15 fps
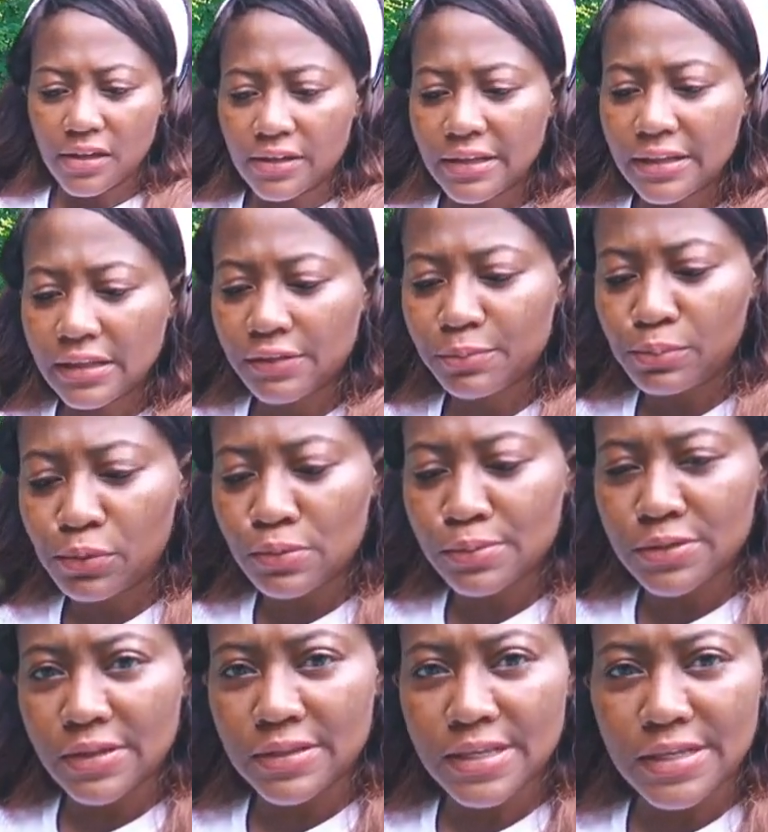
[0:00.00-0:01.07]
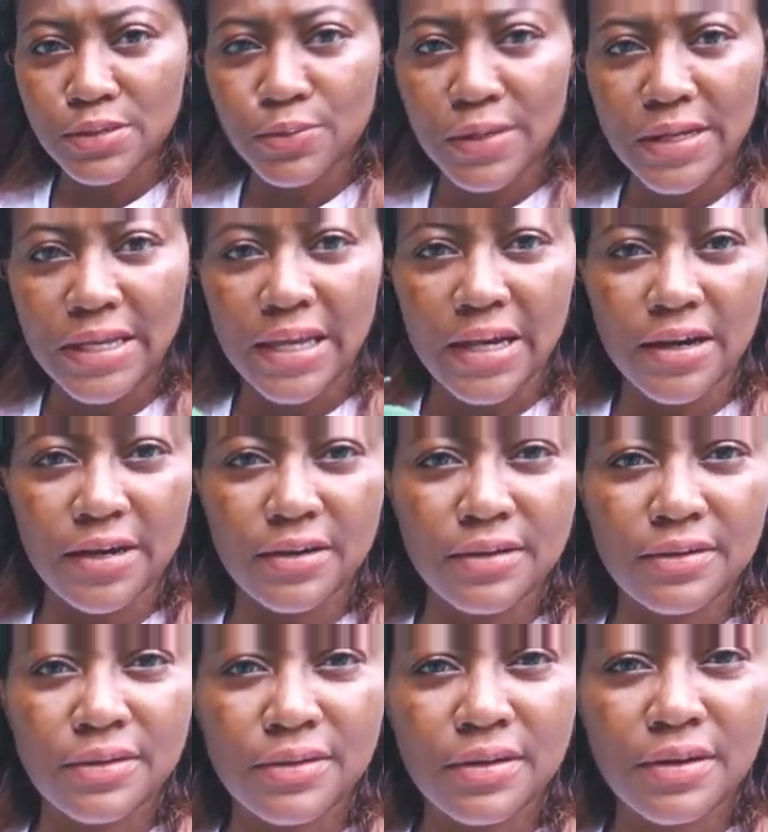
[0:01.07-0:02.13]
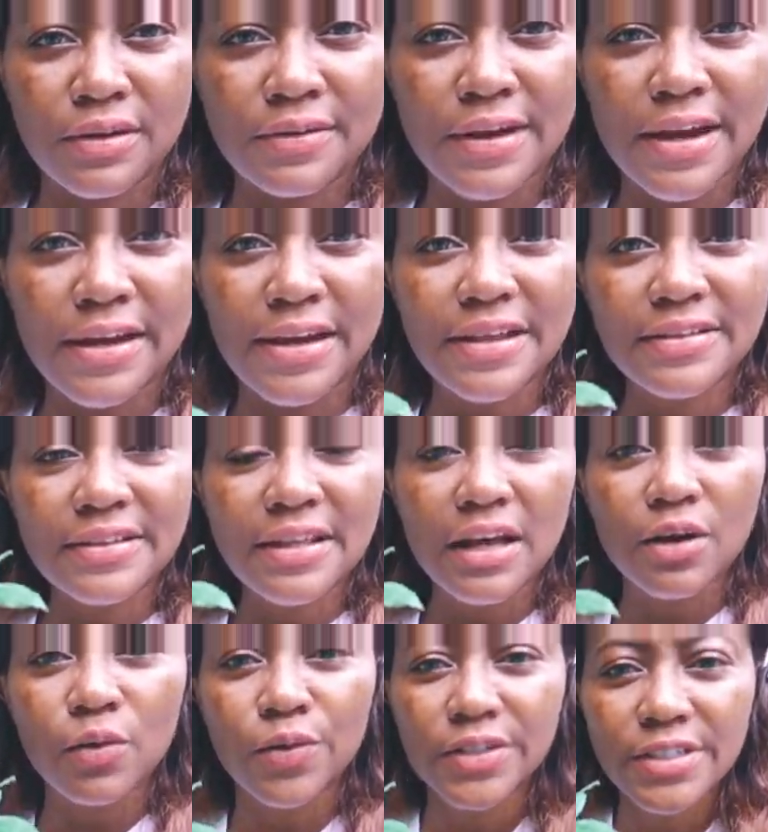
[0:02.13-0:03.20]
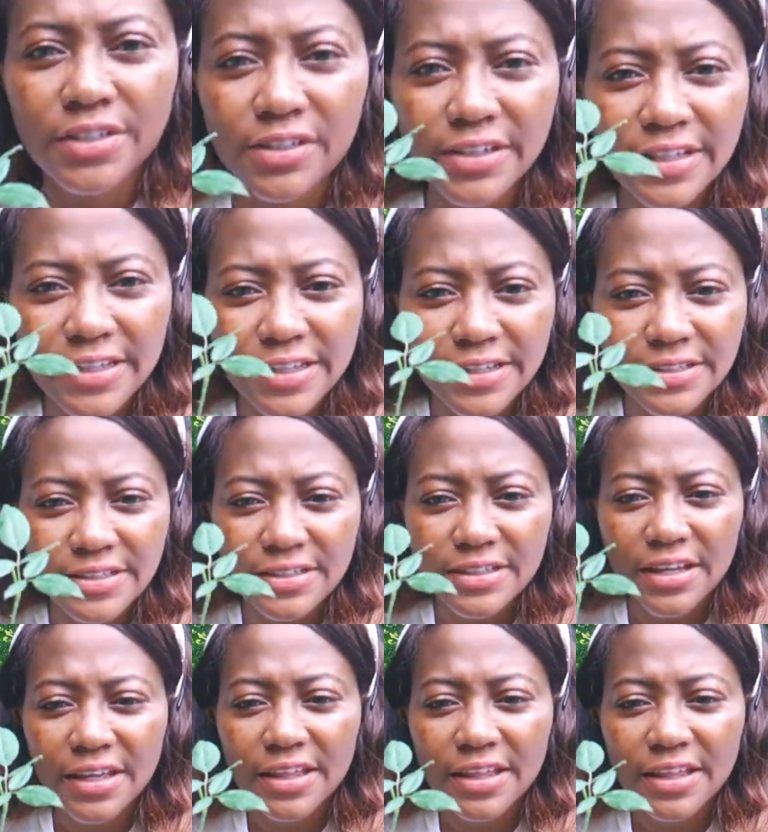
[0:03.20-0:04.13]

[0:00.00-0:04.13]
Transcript: look at the blooms on this one here right isn't that gorgeous look at this